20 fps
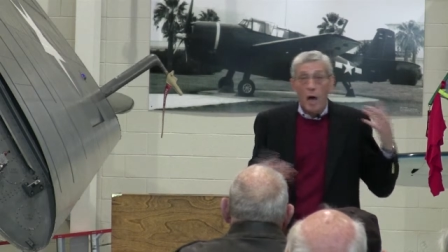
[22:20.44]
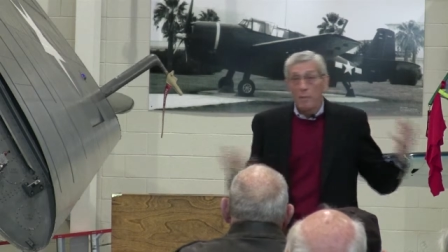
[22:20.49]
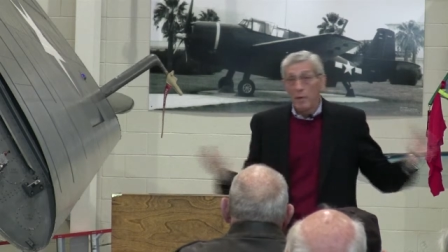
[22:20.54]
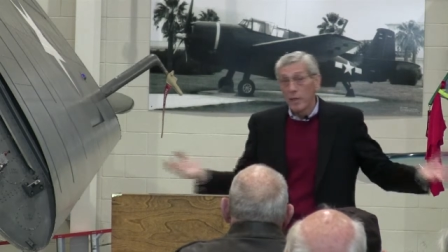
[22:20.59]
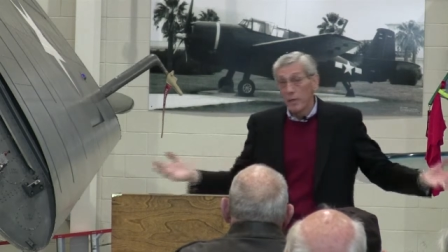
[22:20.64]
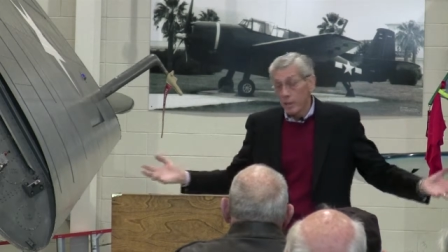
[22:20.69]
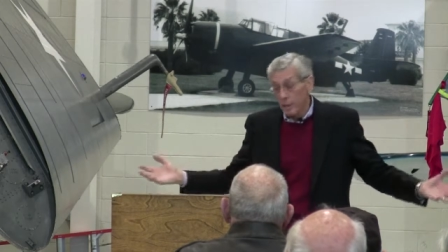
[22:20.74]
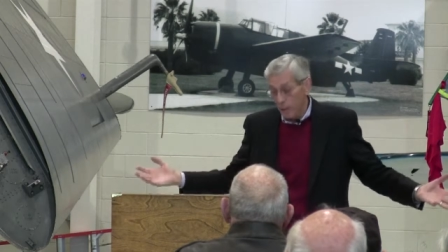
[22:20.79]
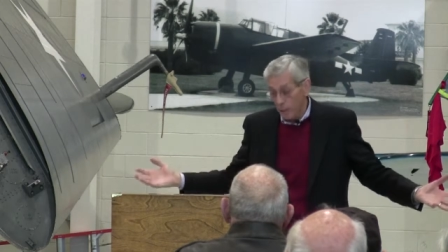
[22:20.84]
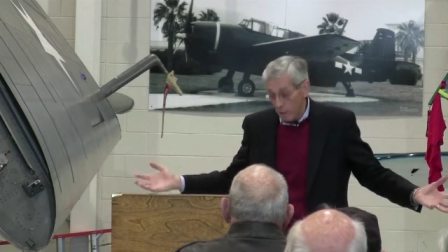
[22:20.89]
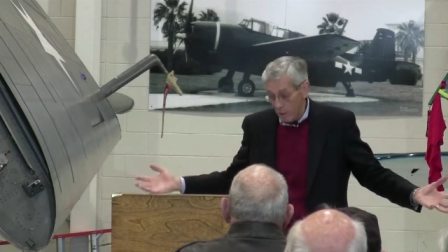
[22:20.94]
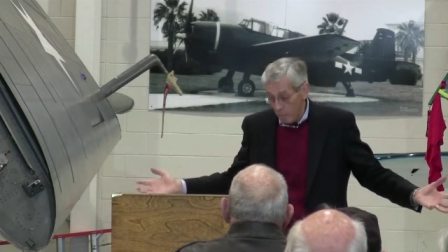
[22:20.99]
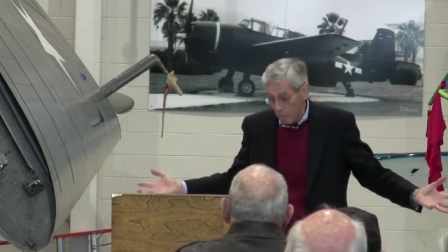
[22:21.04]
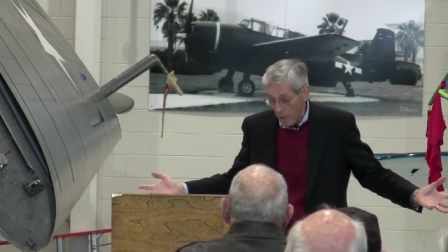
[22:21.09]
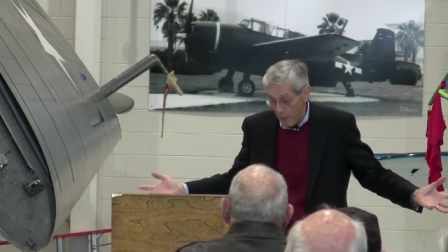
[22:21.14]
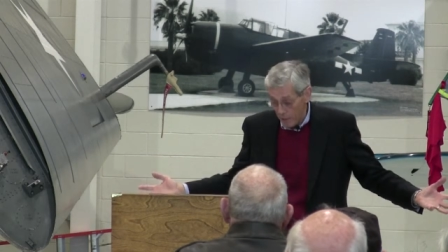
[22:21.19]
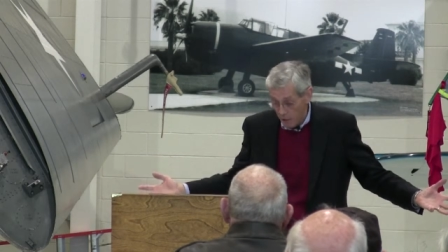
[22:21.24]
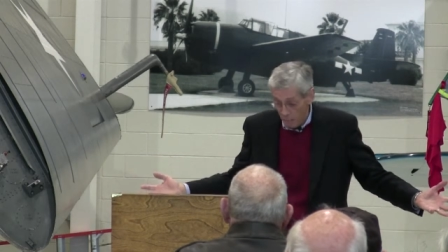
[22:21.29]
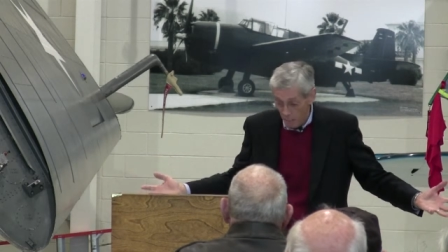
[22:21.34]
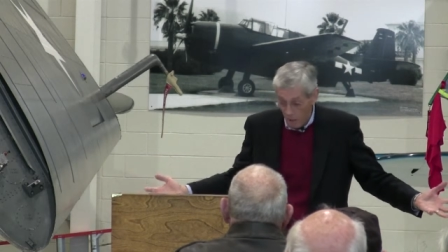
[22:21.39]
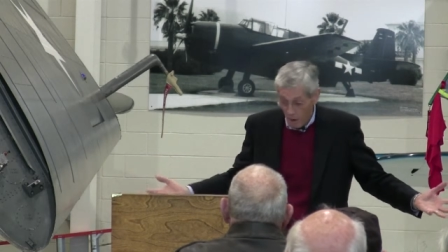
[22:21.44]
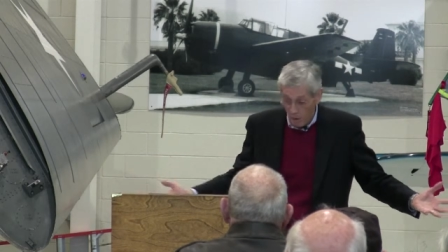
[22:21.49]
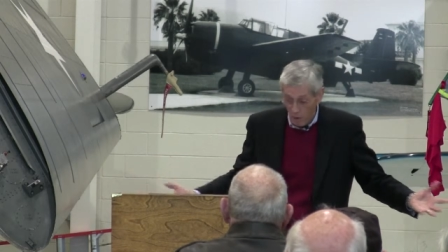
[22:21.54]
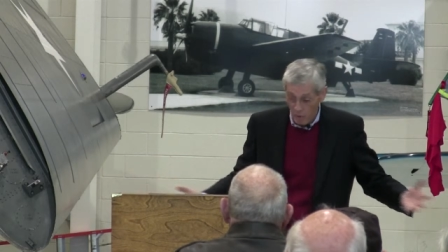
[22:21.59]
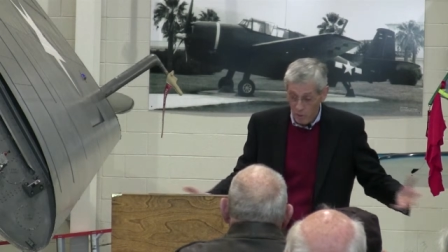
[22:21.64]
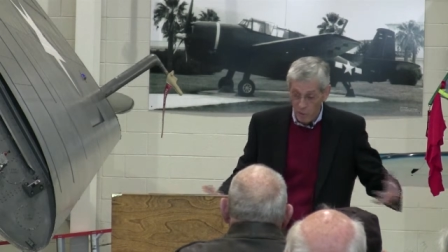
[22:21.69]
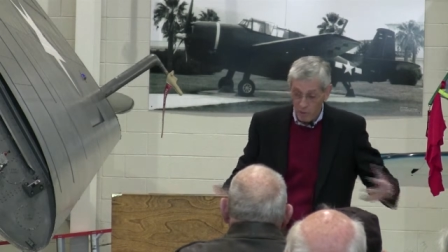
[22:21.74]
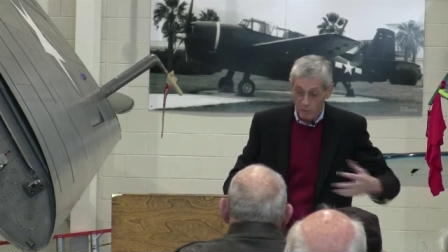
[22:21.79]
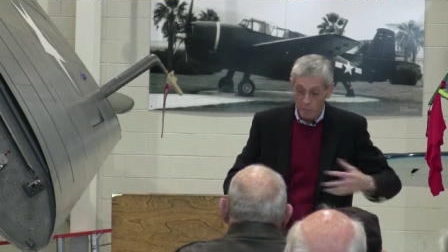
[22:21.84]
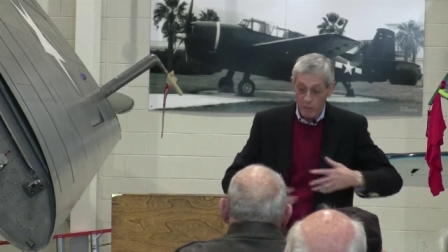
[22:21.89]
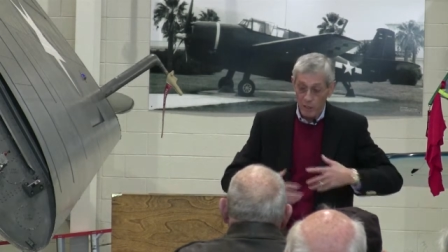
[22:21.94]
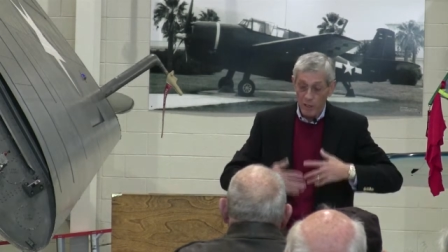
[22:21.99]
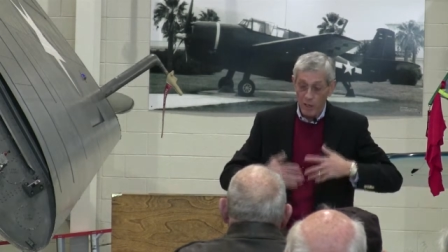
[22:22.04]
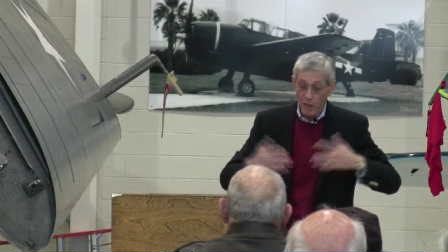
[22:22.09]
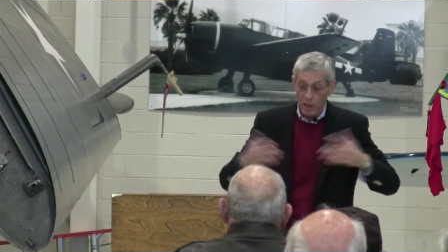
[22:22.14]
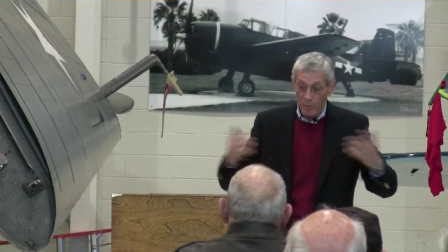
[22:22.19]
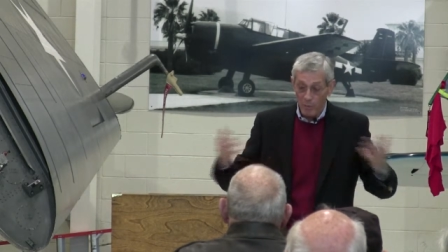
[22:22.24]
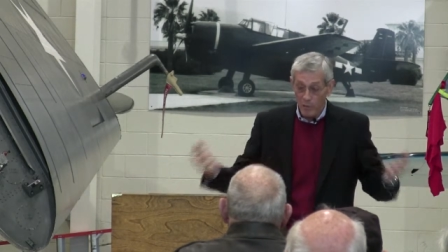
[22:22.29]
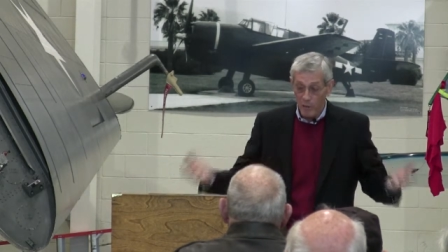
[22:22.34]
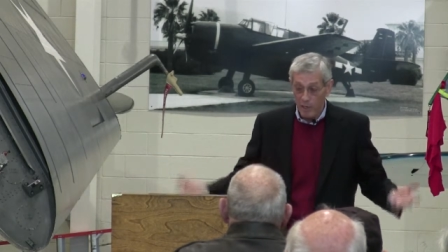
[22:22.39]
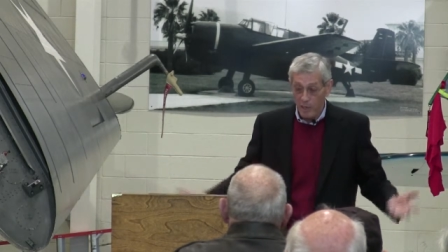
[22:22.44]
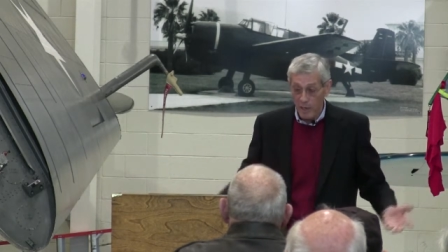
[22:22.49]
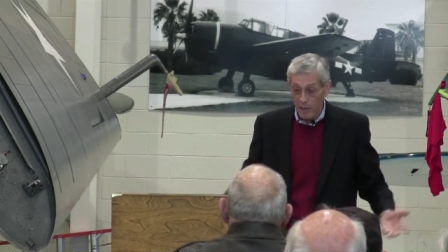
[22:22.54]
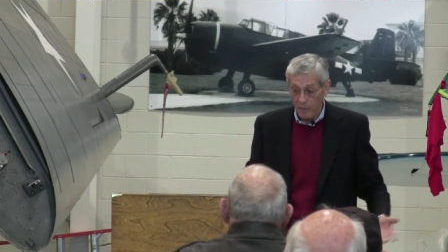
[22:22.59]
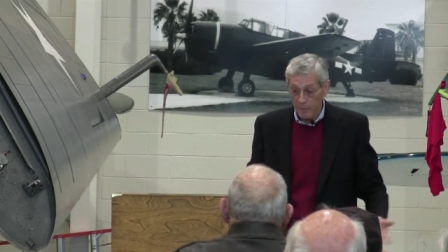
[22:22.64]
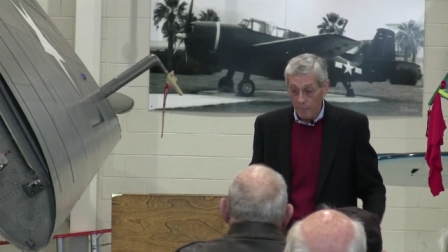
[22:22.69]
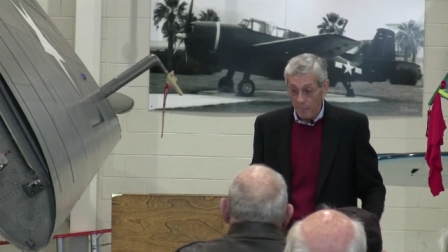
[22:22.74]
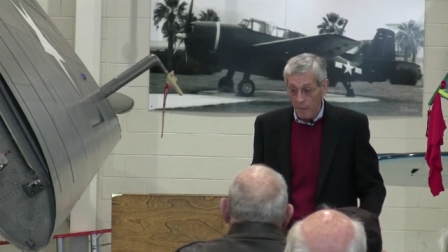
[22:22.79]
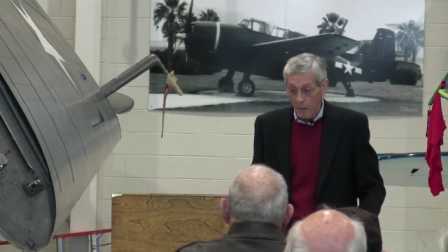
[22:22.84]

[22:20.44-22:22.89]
I've been at max power and we can operate at.